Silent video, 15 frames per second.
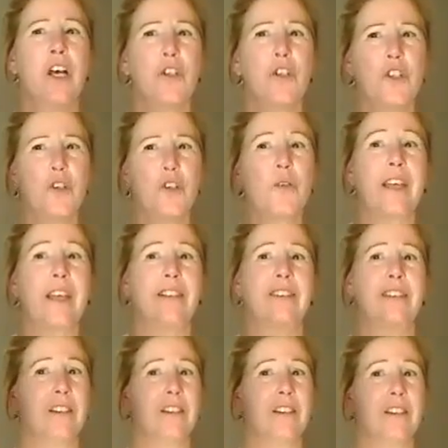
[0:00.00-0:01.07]
Do they
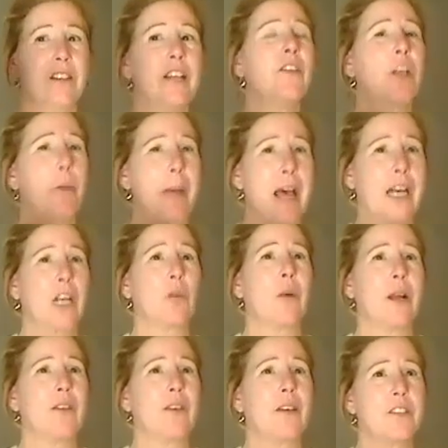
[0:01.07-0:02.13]
still live a nomadic way
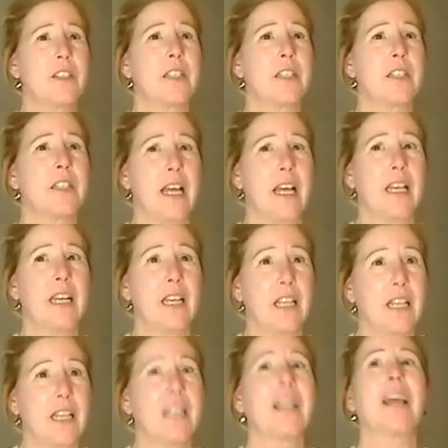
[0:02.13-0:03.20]
of life today?
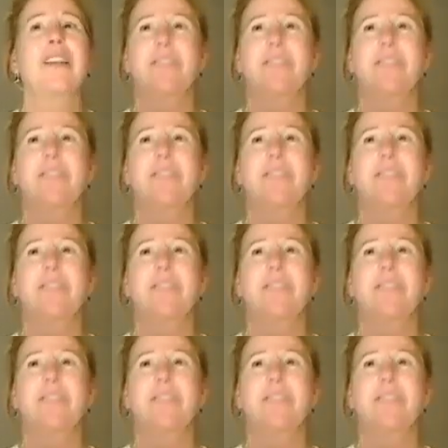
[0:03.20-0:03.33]
Yes.